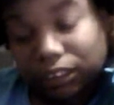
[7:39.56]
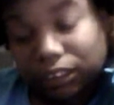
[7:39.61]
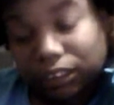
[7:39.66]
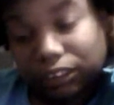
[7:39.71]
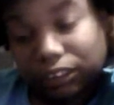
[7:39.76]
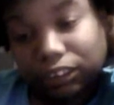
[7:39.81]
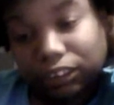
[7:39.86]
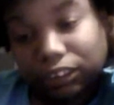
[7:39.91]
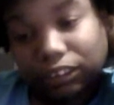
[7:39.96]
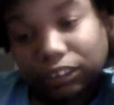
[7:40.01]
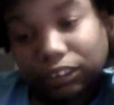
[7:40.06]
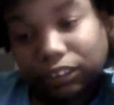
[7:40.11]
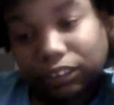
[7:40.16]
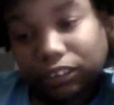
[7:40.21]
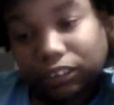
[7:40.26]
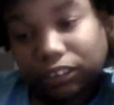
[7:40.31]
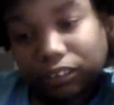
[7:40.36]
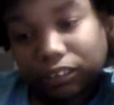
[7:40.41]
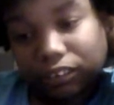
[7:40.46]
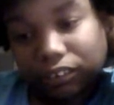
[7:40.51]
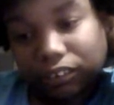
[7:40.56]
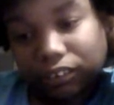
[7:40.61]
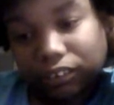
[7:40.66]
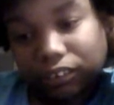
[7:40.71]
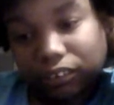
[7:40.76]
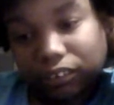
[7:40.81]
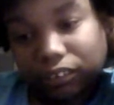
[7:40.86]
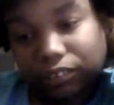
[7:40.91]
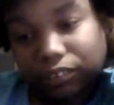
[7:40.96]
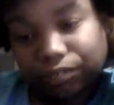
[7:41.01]
she's
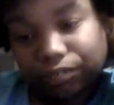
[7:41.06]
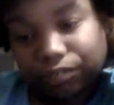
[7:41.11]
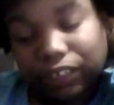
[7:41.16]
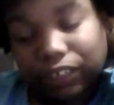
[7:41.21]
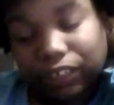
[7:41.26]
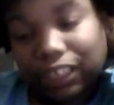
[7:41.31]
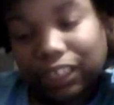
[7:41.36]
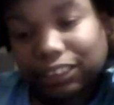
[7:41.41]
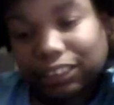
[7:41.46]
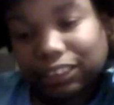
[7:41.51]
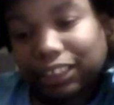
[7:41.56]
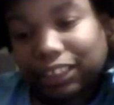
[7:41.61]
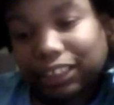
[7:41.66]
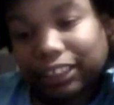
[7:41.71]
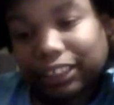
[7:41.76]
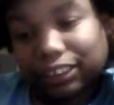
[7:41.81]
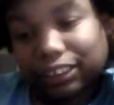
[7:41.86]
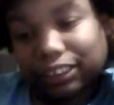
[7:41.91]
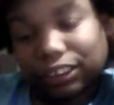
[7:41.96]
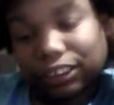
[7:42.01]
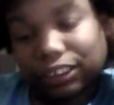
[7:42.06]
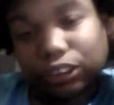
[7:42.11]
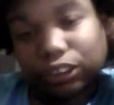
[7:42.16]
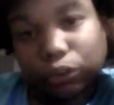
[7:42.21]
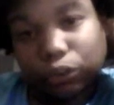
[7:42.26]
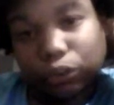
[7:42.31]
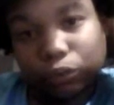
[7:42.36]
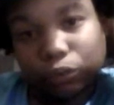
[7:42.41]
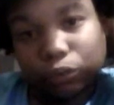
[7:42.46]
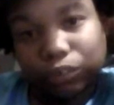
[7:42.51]
realizing, like, this
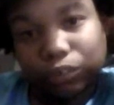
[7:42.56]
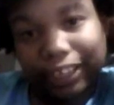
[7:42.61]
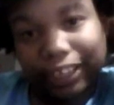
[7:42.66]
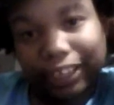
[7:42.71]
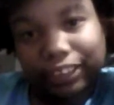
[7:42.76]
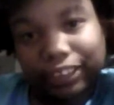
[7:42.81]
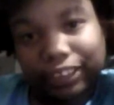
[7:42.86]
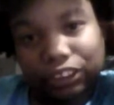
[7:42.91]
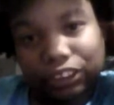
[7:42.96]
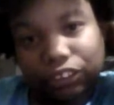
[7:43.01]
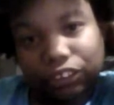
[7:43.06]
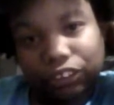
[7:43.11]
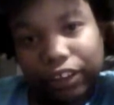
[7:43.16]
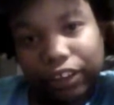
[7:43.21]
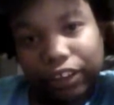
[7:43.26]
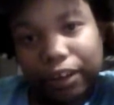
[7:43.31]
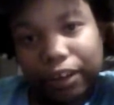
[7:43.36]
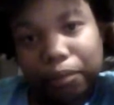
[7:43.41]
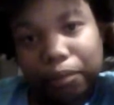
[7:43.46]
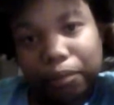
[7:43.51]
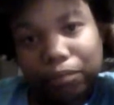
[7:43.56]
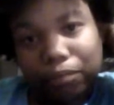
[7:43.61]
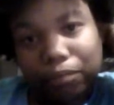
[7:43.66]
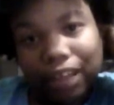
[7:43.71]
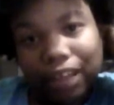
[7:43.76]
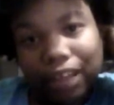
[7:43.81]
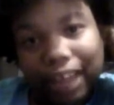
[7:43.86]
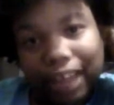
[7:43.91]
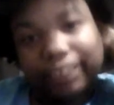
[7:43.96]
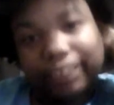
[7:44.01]
dude, like, straight up
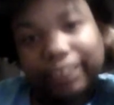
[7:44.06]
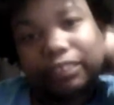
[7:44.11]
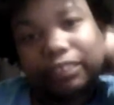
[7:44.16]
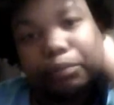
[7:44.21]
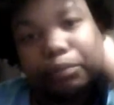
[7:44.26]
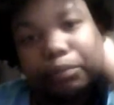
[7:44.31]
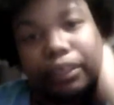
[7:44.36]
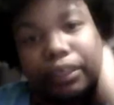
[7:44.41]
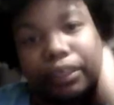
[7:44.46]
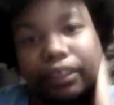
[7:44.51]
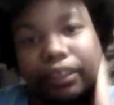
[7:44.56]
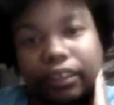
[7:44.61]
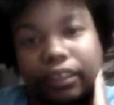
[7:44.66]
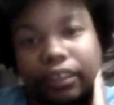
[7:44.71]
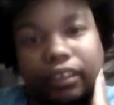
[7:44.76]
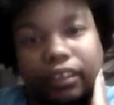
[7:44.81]
lied to me.